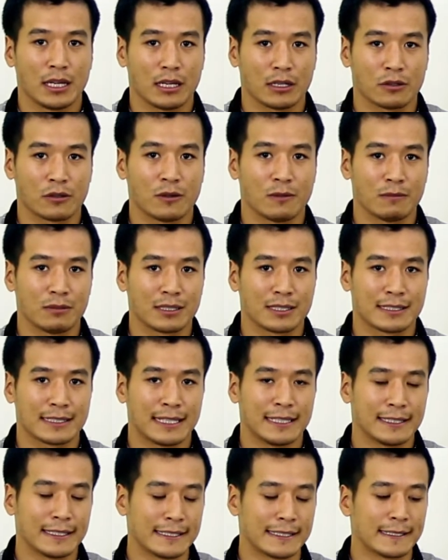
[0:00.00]
a complex
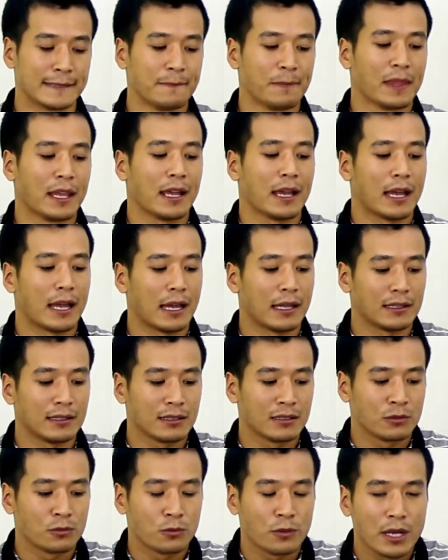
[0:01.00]
sentence. And
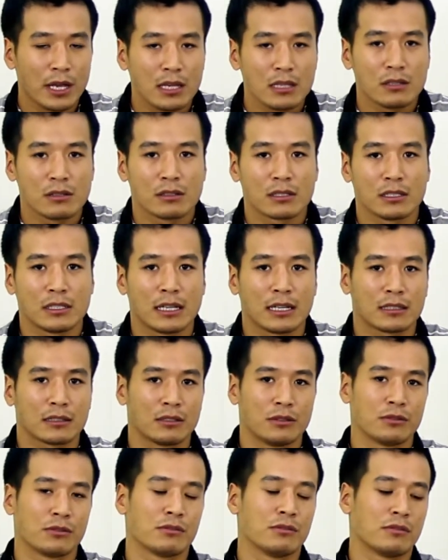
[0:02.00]
the way you connect
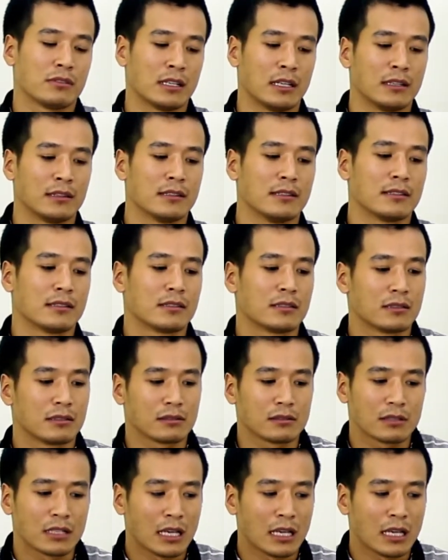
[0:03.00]
those 2 sentences